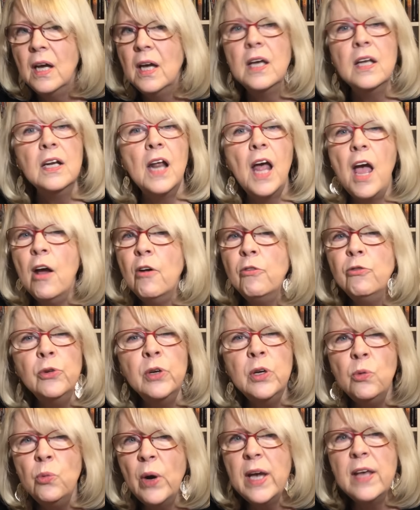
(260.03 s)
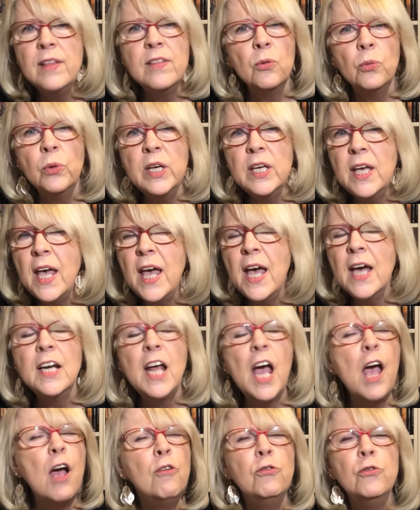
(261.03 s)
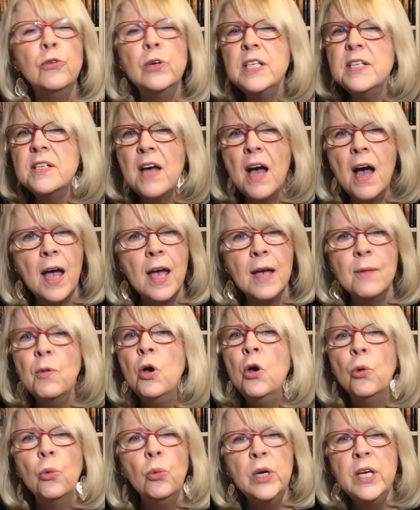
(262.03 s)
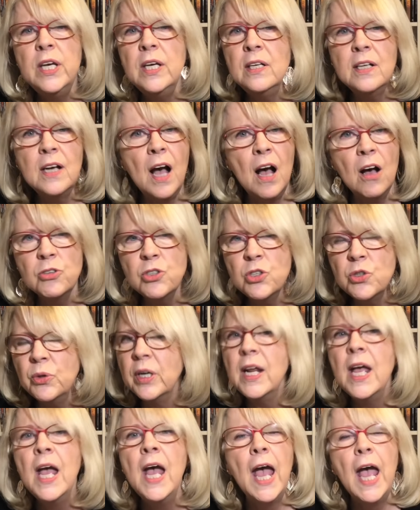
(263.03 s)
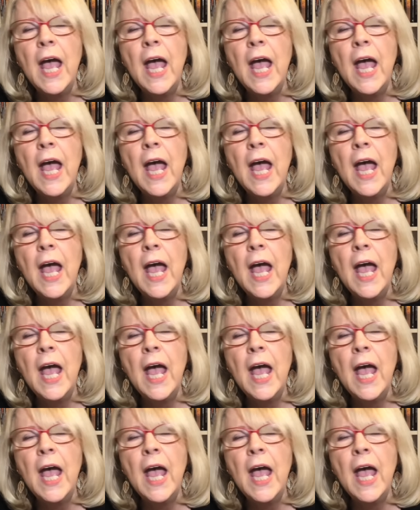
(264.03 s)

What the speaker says: in every way that we can, every time we encounter it,